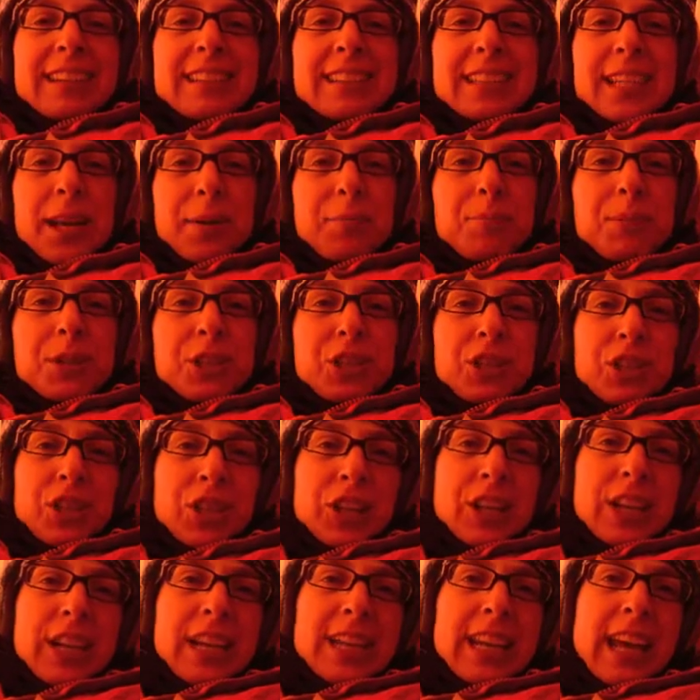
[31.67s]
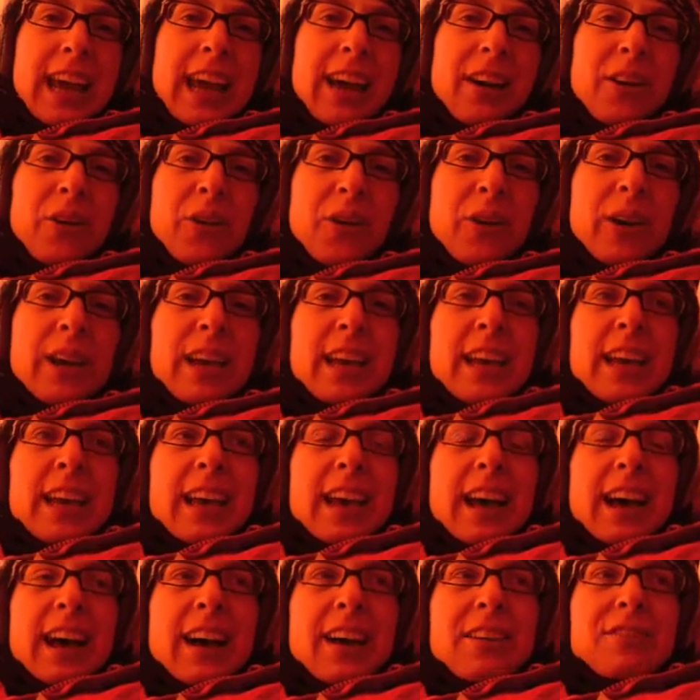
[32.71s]
temperature and how
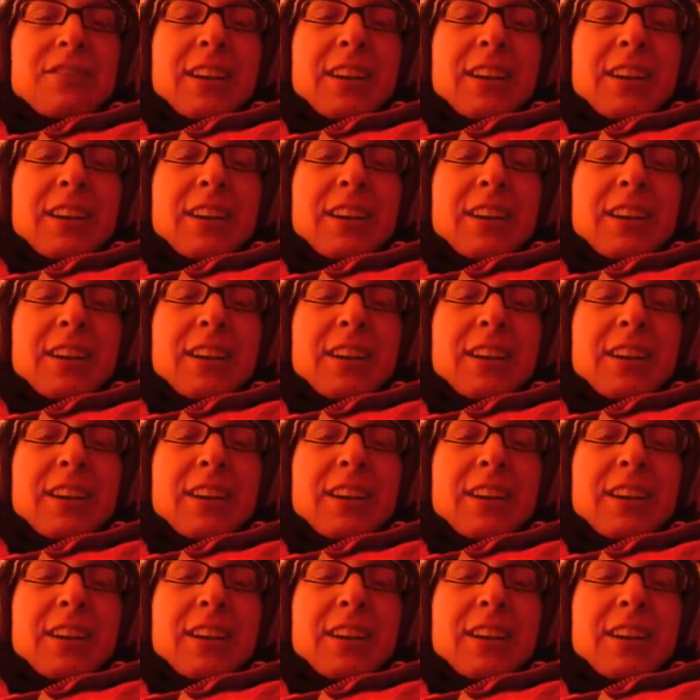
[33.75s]
uh,